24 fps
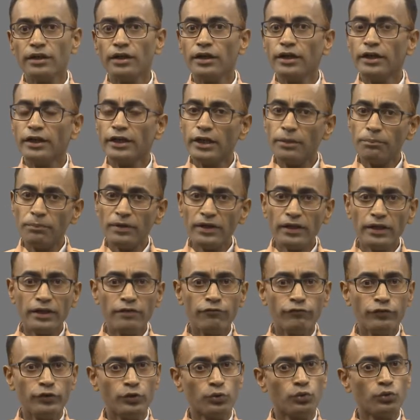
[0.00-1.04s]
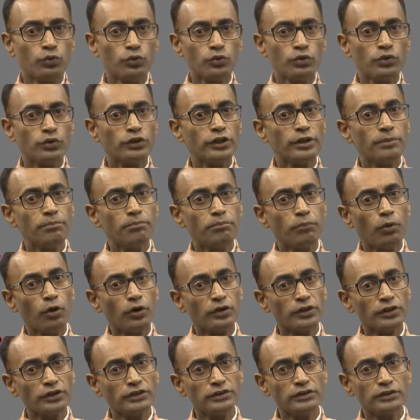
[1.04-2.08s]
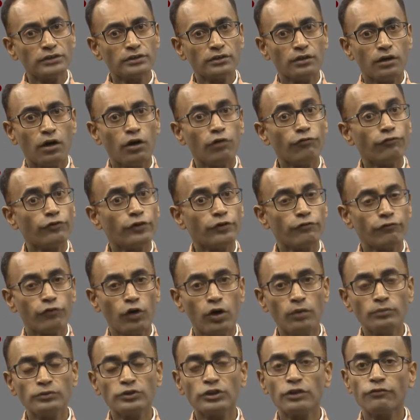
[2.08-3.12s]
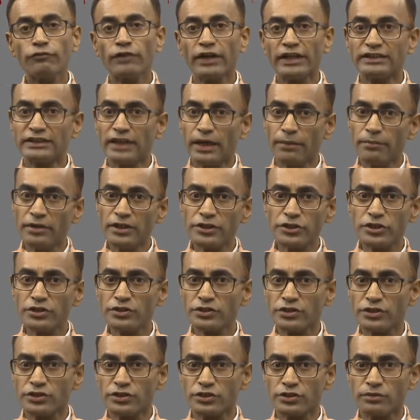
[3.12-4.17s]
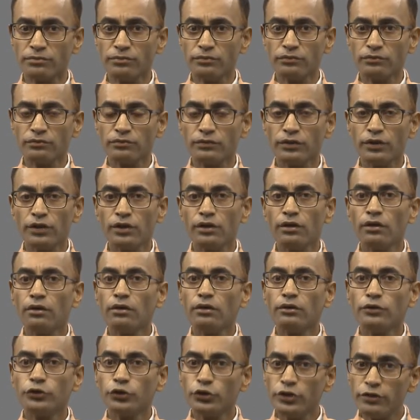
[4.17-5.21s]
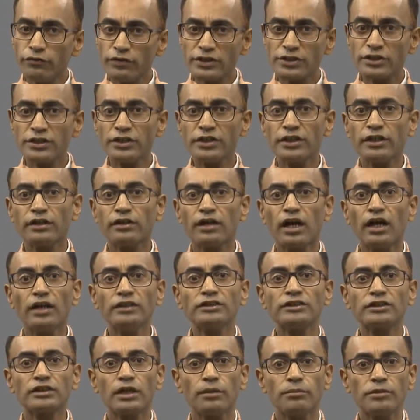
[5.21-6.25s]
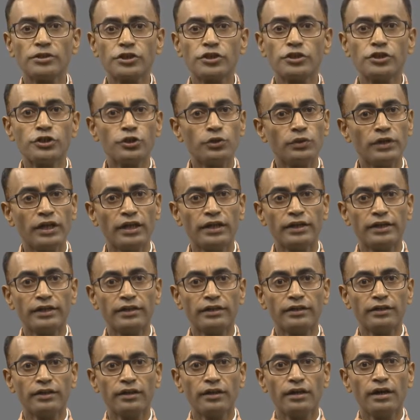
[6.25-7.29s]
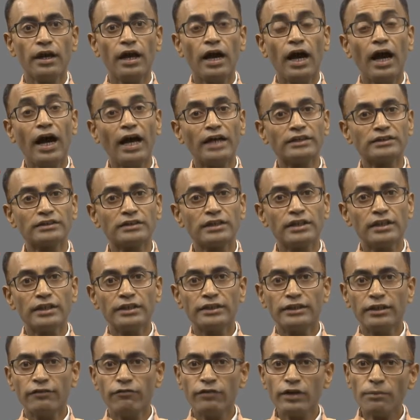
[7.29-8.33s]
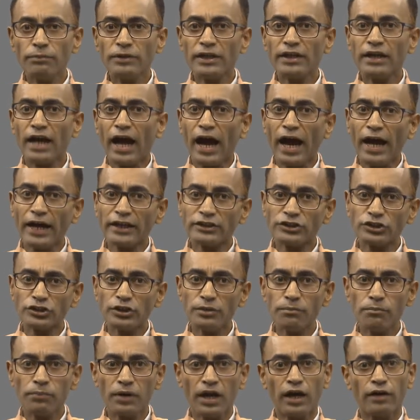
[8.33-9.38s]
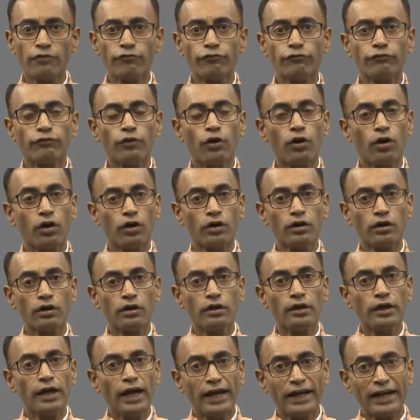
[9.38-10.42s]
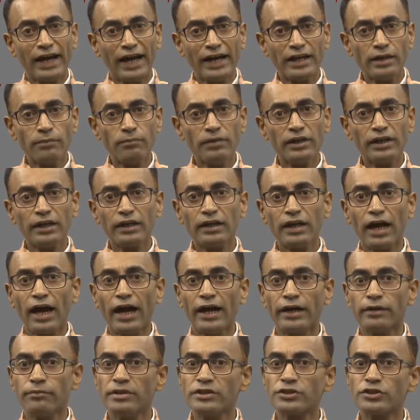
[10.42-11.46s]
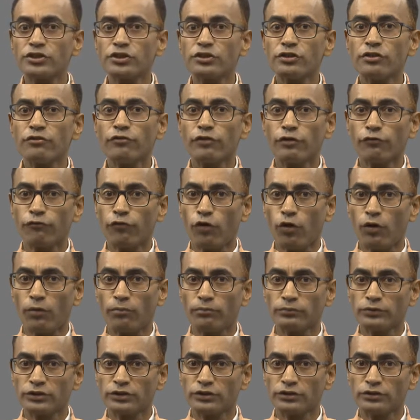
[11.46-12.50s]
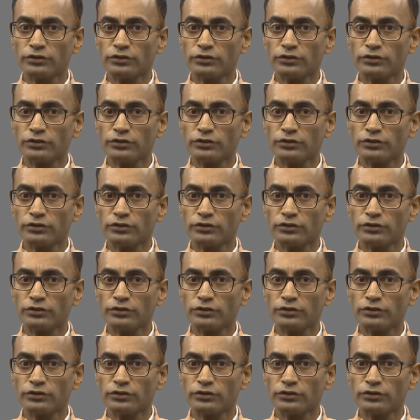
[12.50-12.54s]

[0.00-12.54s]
keeping in view the importance of reforms of examination system, University Grants Commission New Delhi has developed an action plan for academic and administrative reforms,